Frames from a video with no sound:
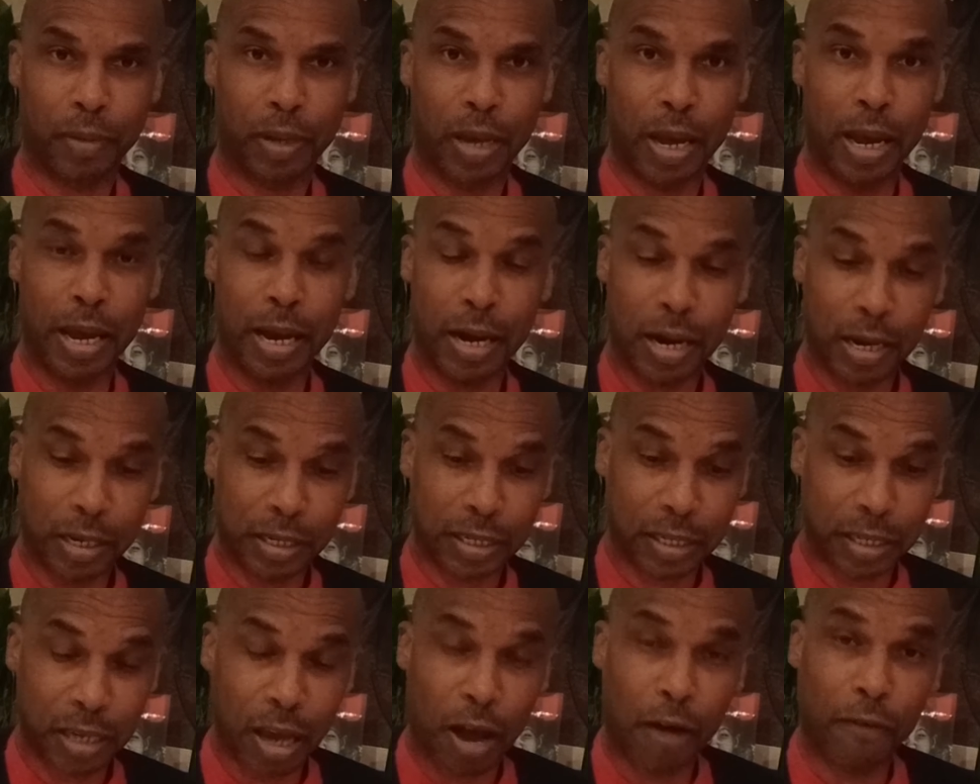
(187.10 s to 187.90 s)
in a
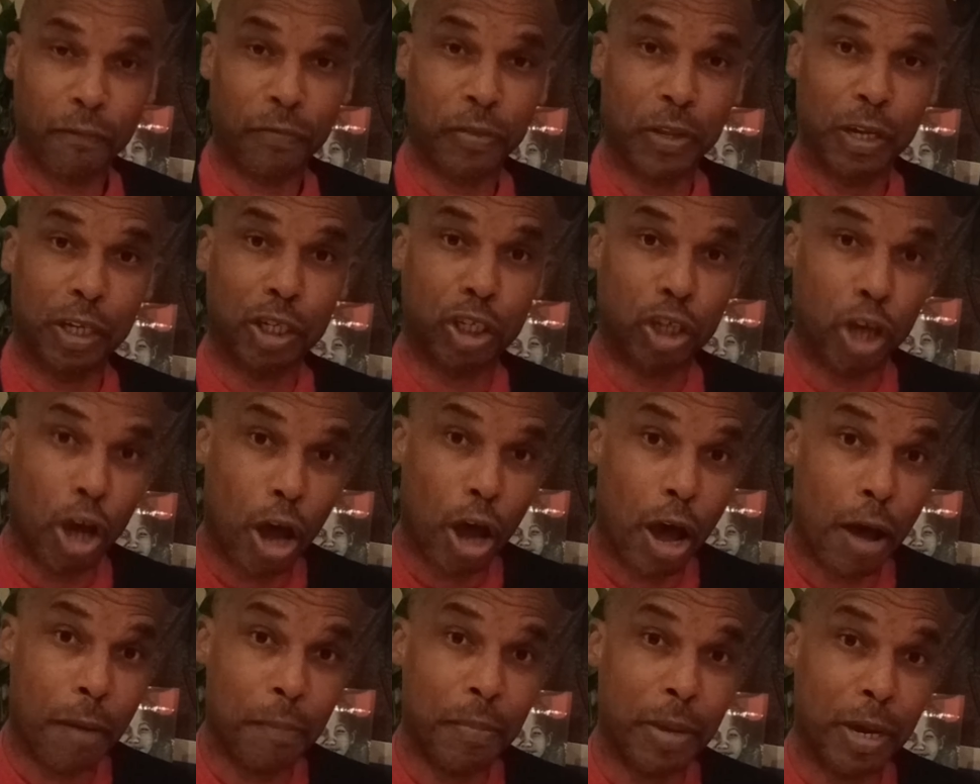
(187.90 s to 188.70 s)

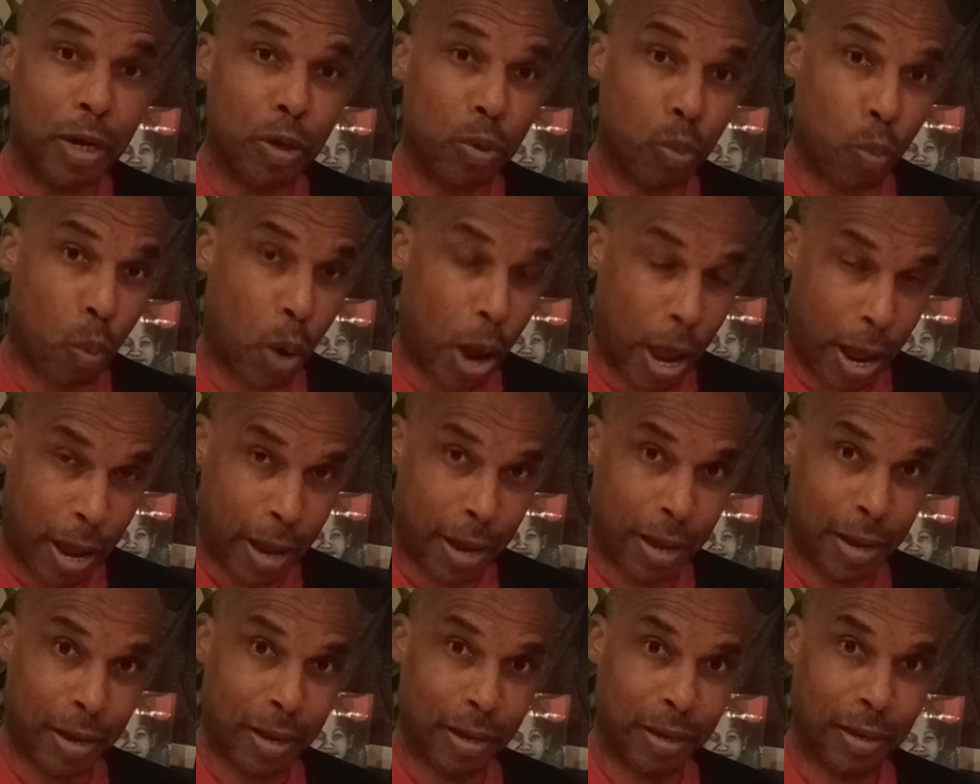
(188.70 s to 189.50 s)
self-determined
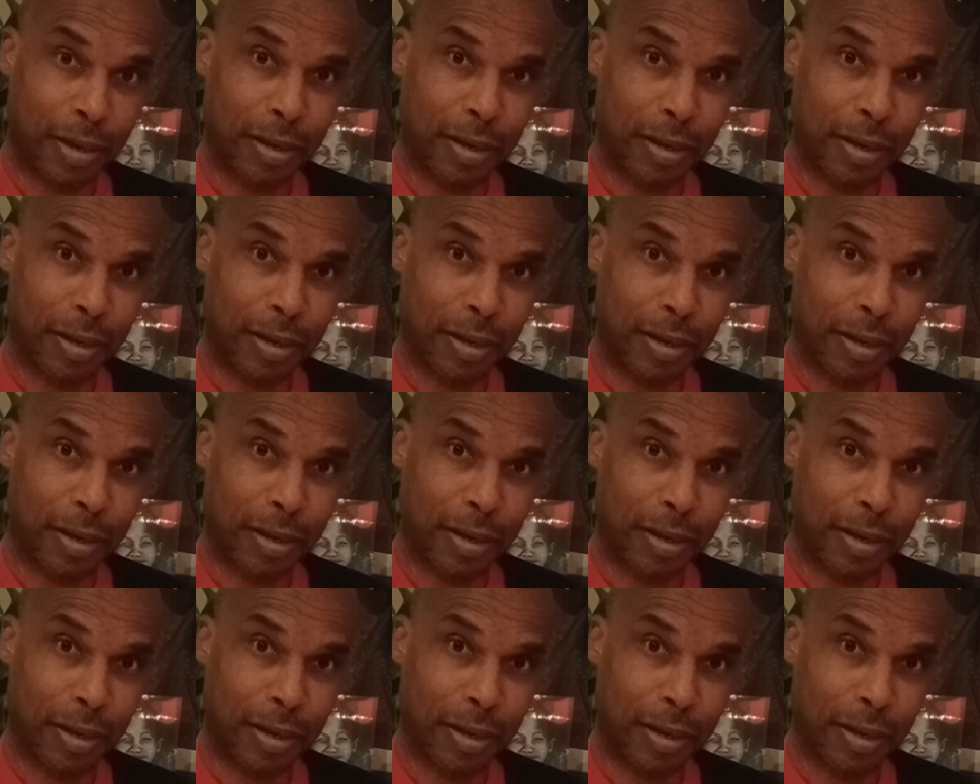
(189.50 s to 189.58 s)
way.